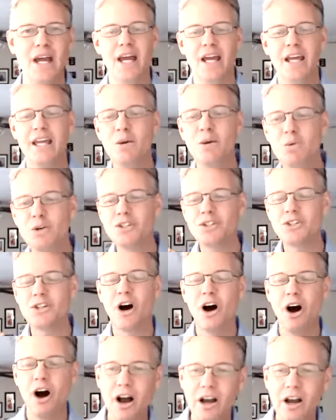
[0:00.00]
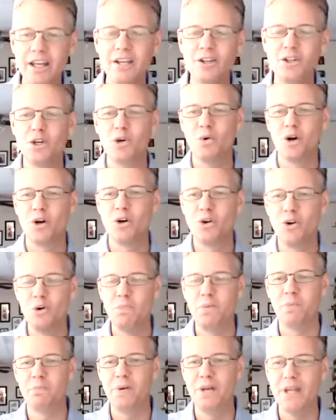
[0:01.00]
He was talking to a group
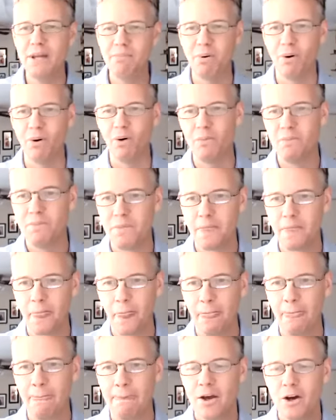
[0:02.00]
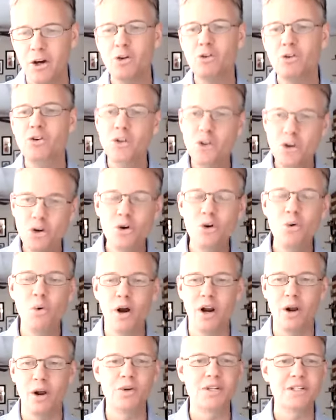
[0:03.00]
of people who knew
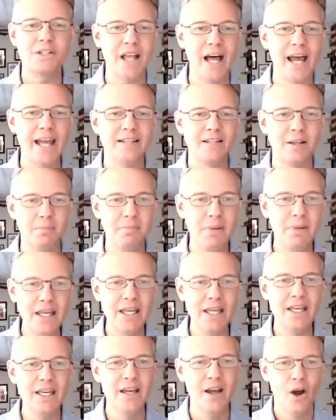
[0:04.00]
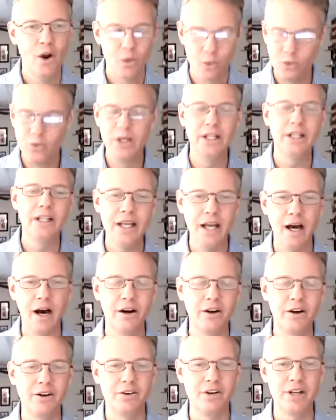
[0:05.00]
what it was like to be really
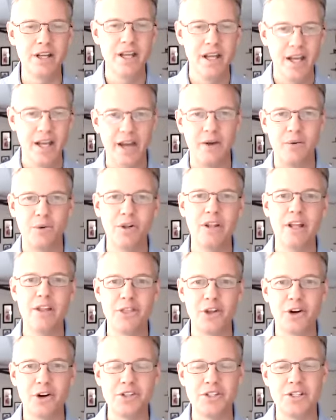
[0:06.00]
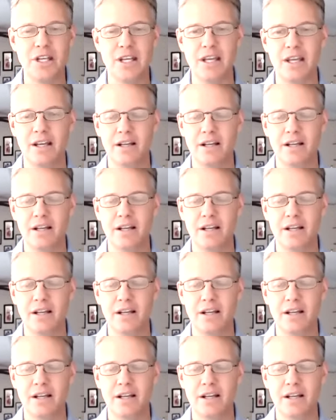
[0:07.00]
hungry and really thirsty.